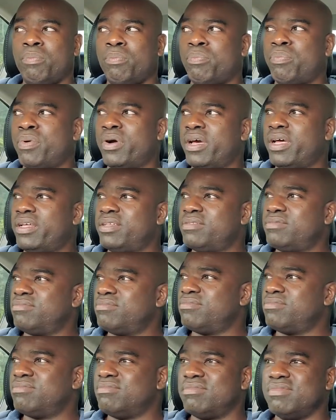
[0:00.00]
but
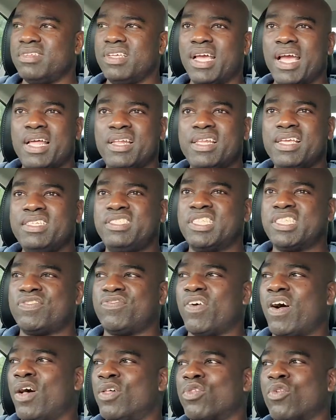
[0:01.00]
at least just
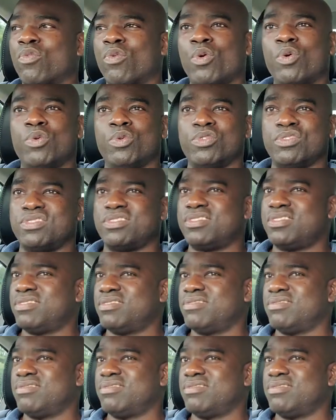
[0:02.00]
follow the rules